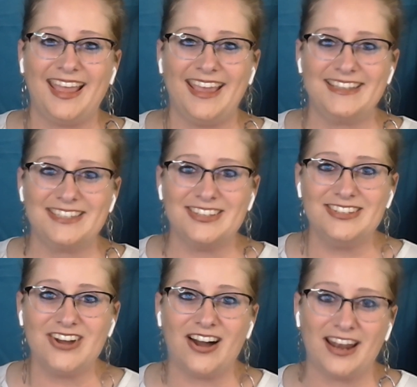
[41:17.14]
and to
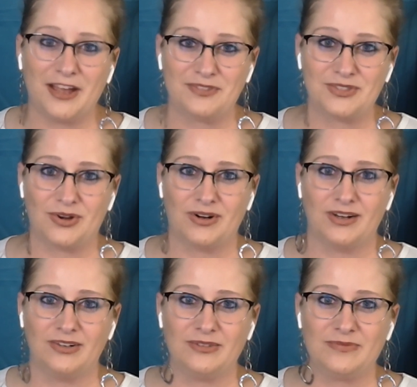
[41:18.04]
not have
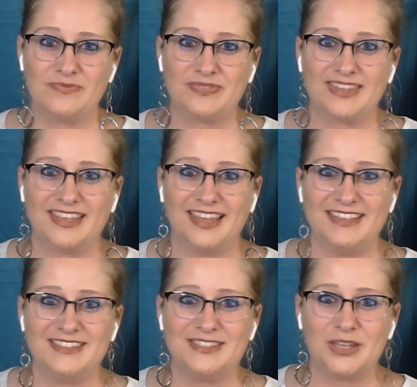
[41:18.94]
sorrow.
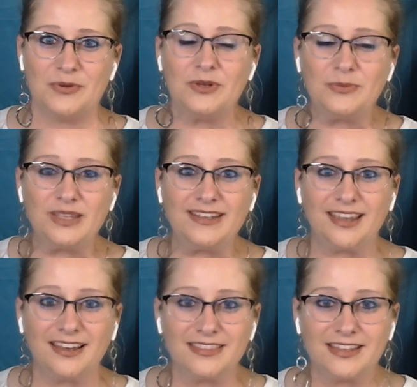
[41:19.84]
And so when we
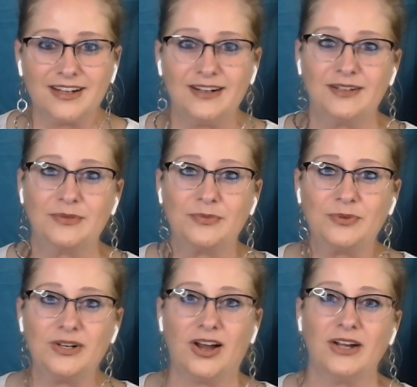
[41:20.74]
get there,
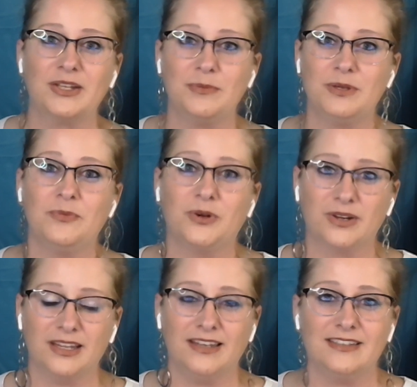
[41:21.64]
we're not going to be
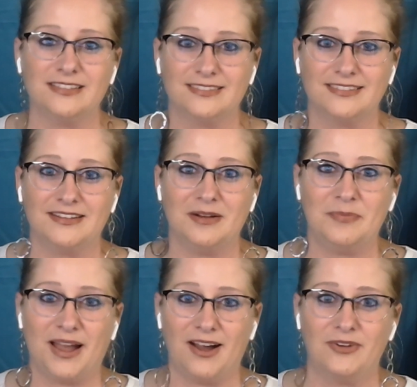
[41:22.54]
worried
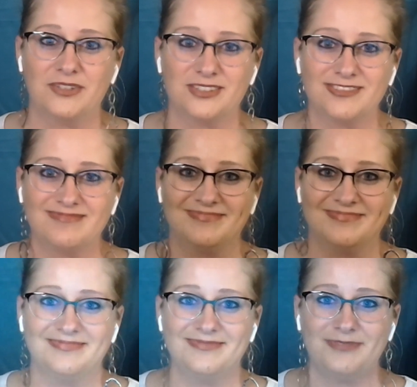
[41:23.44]
about
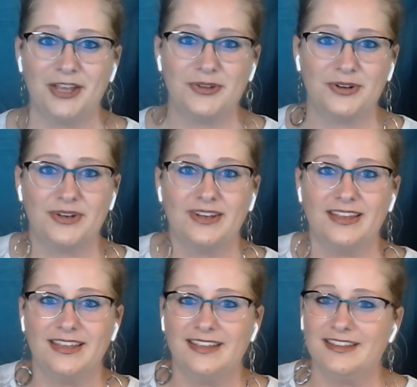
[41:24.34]
whether
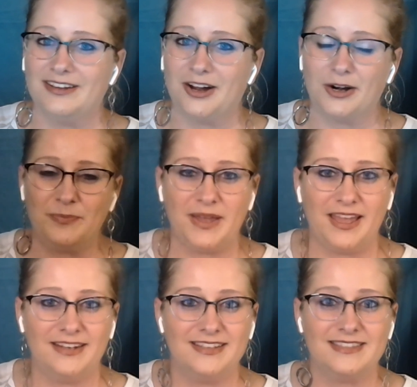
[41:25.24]
our
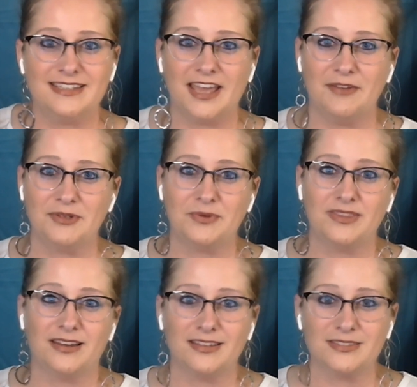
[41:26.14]
pet is in heaven
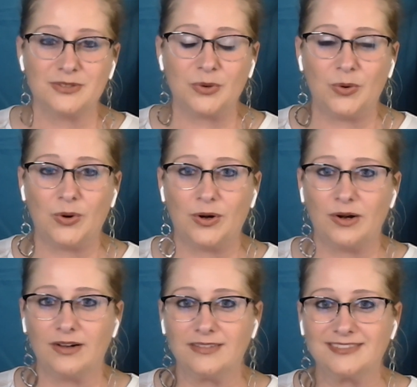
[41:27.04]
with us
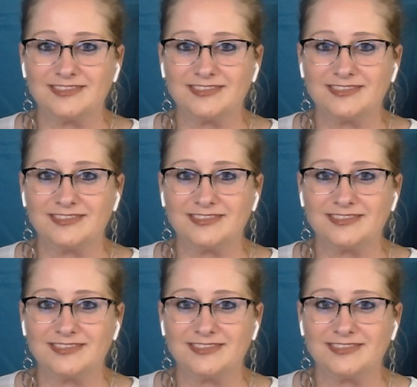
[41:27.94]
or